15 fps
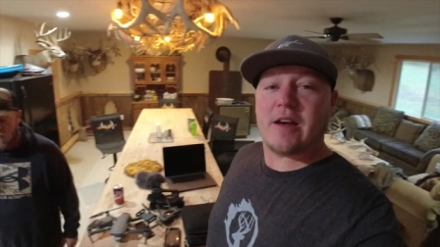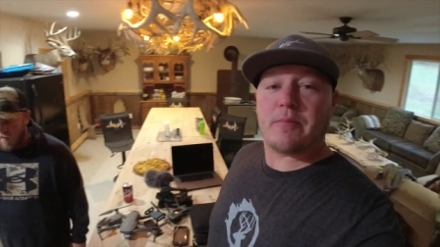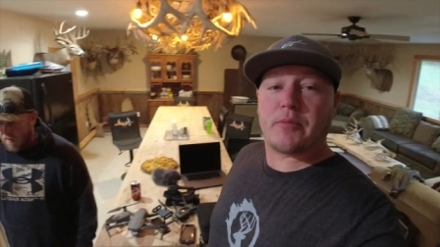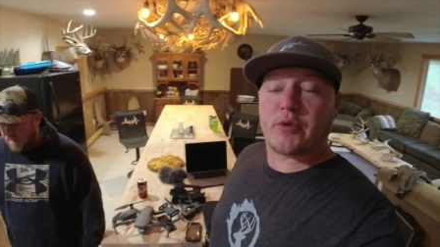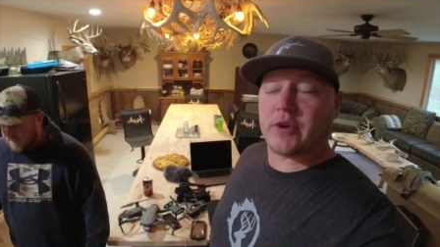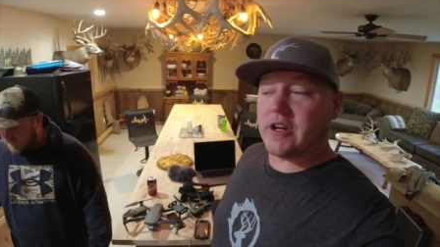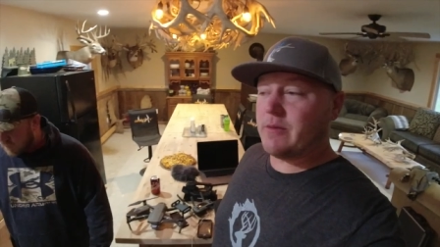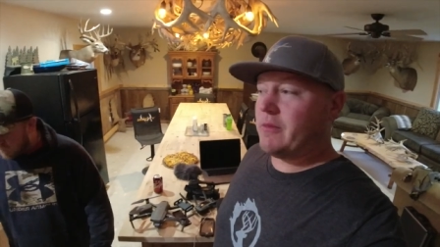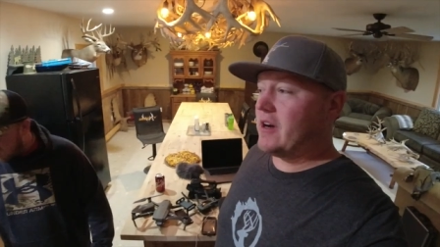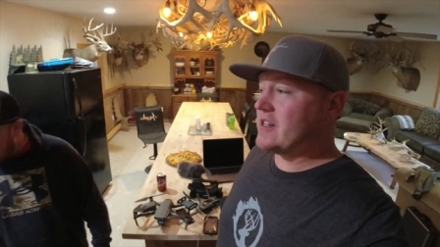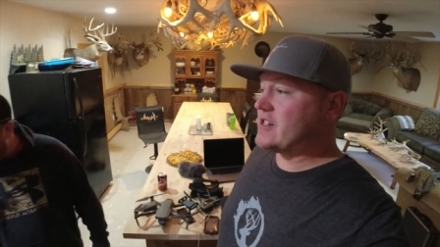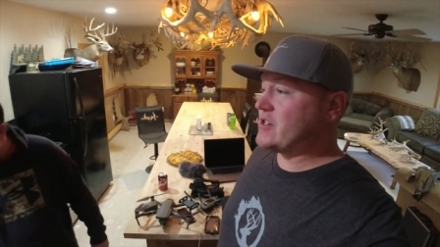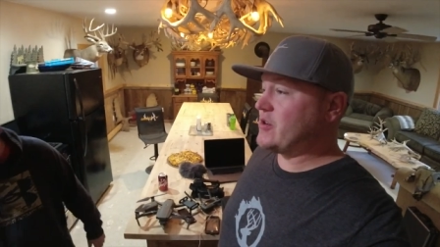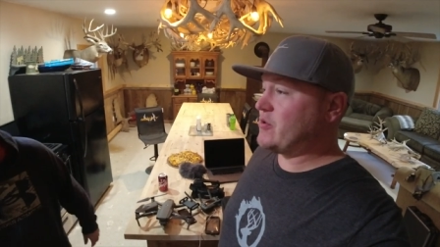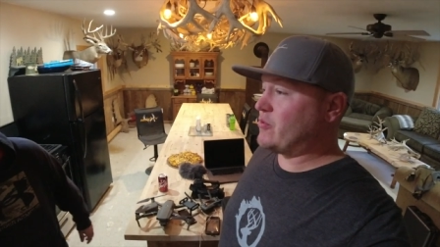that pretty
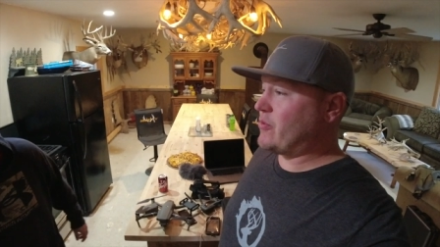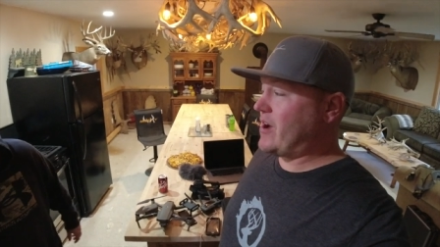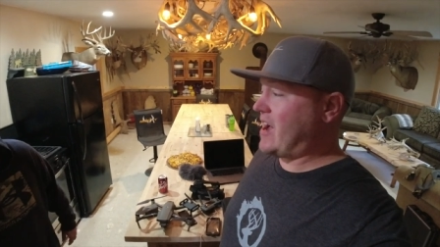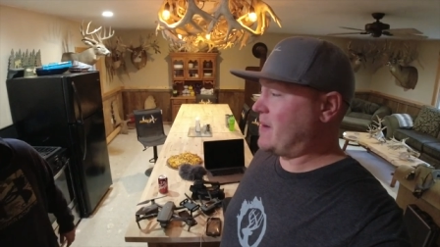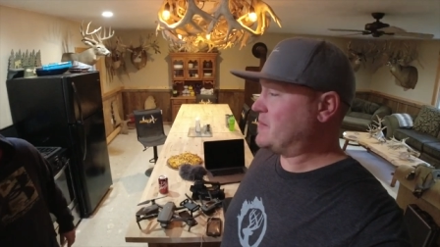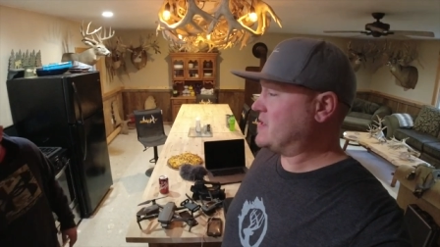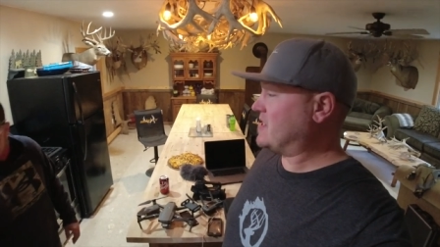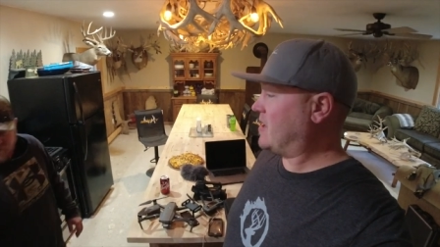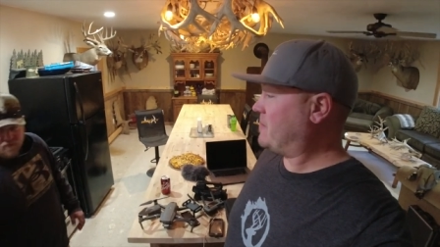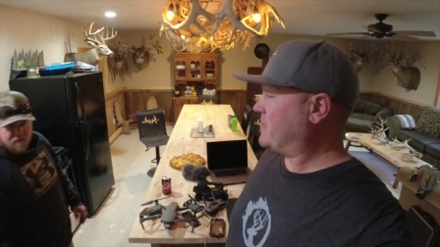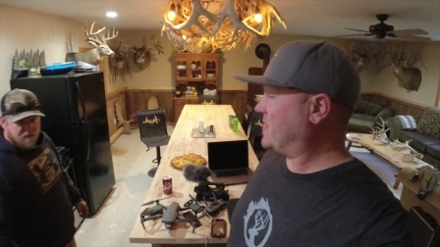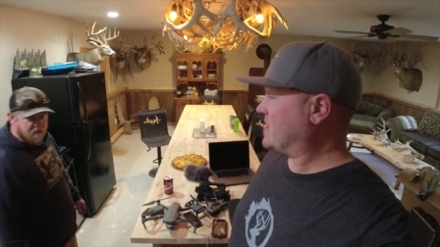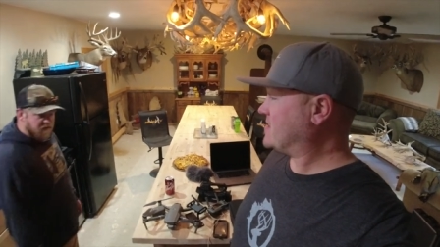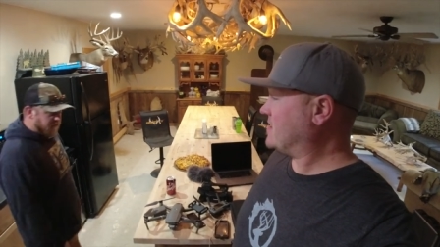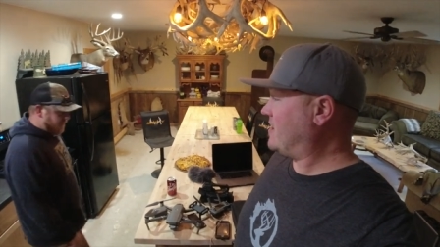much wraps
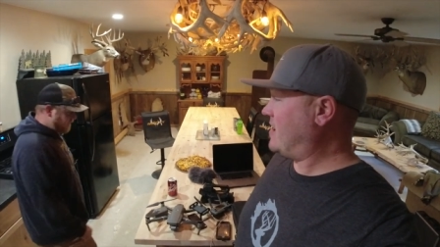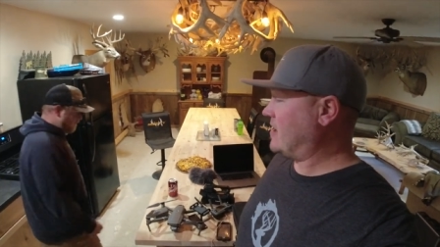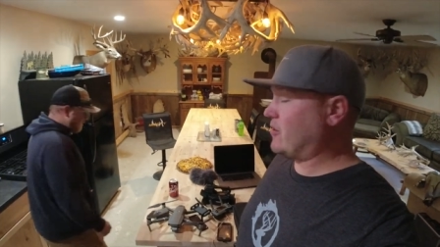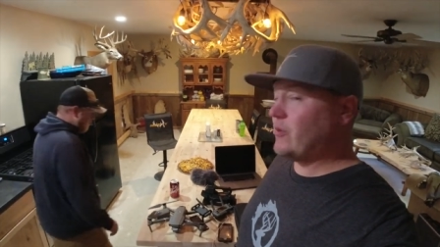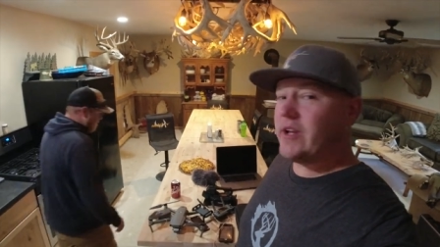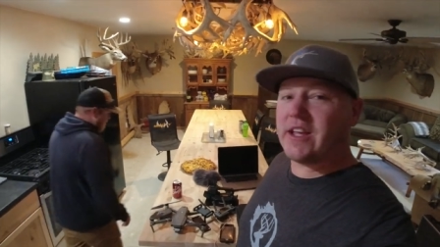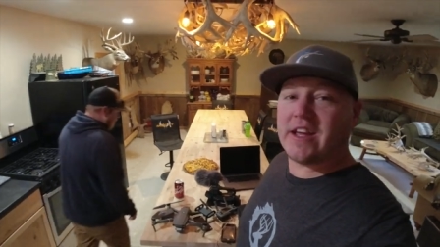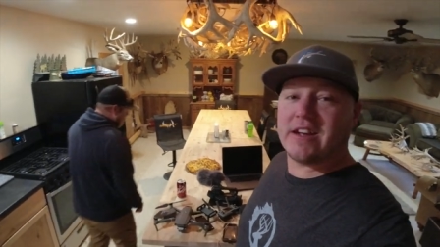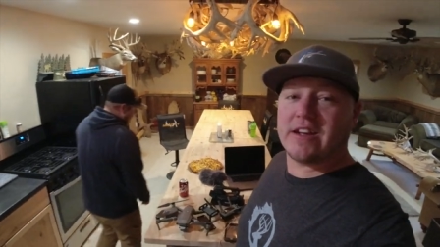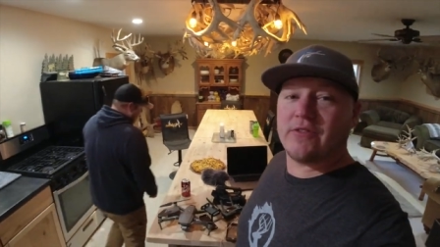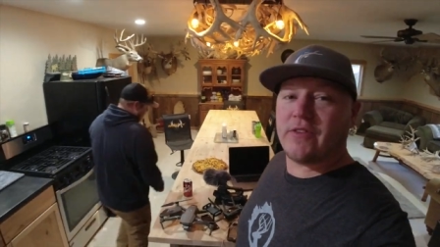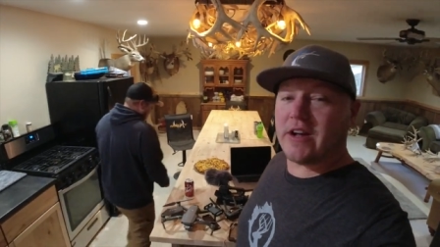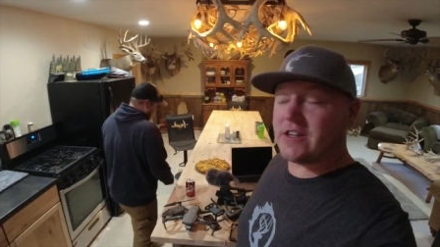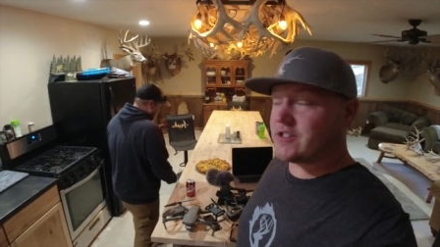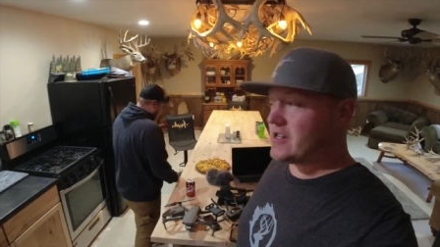up this long weekend
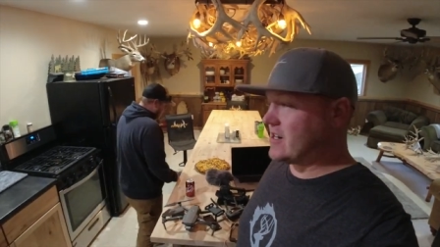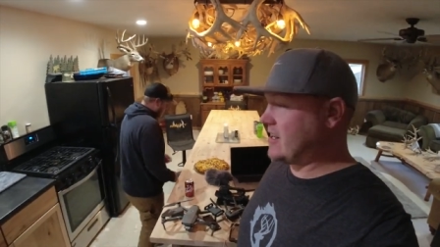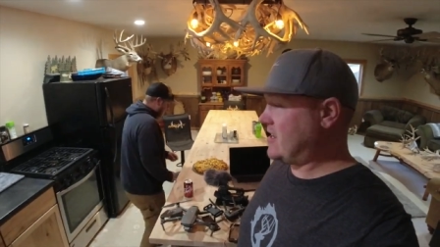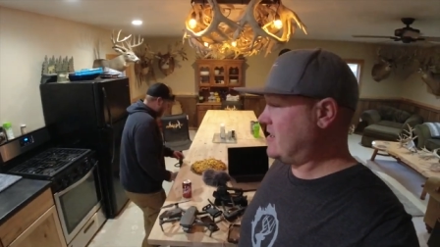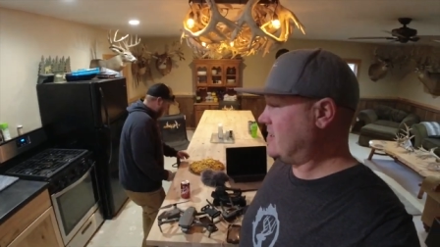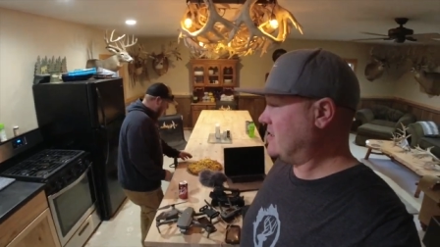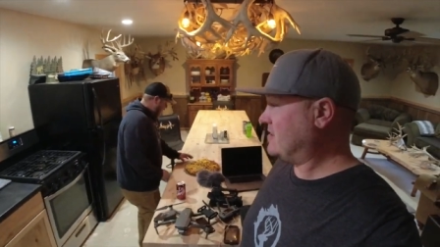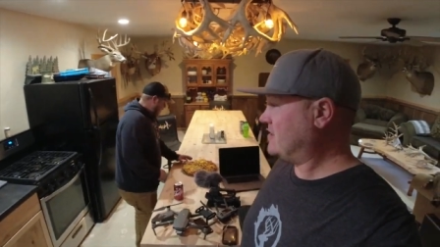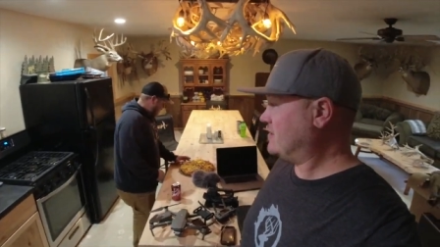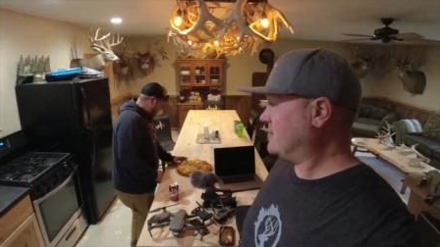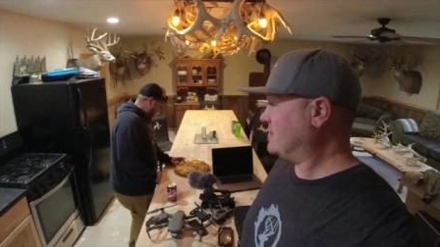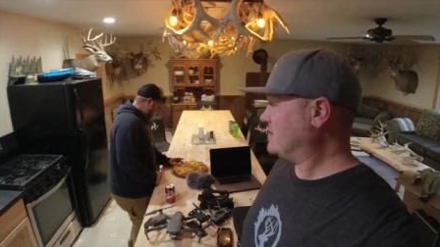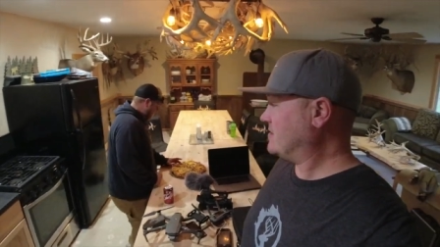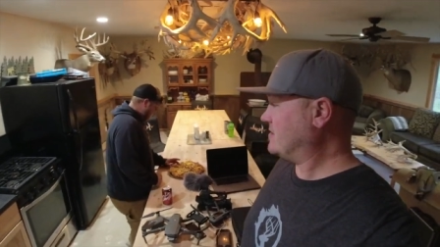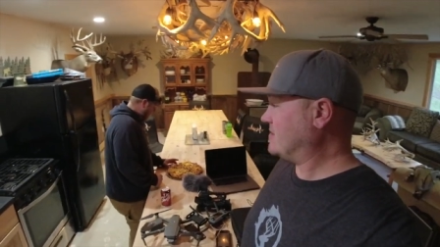adventure.
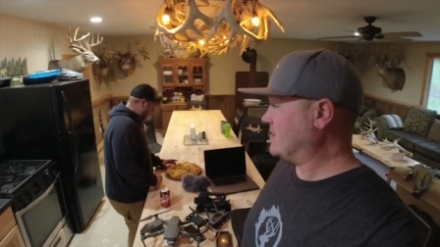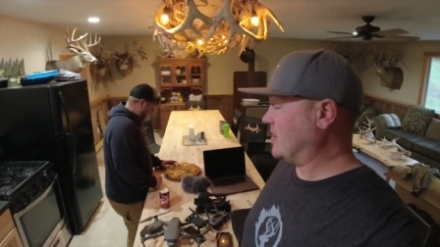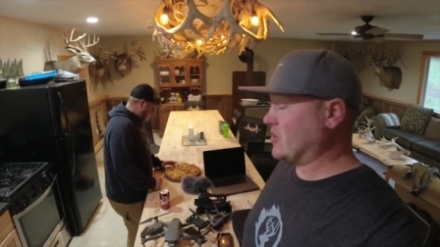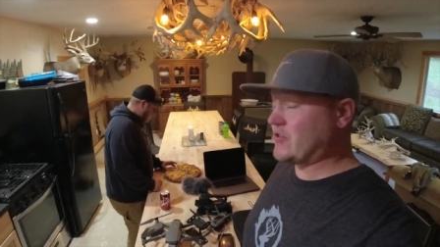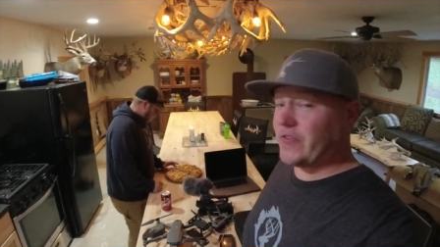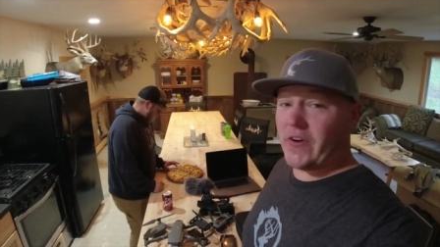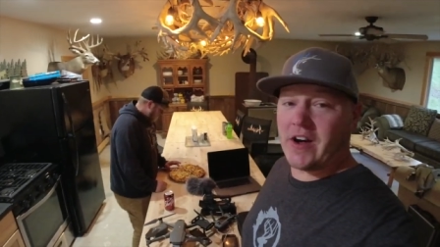It was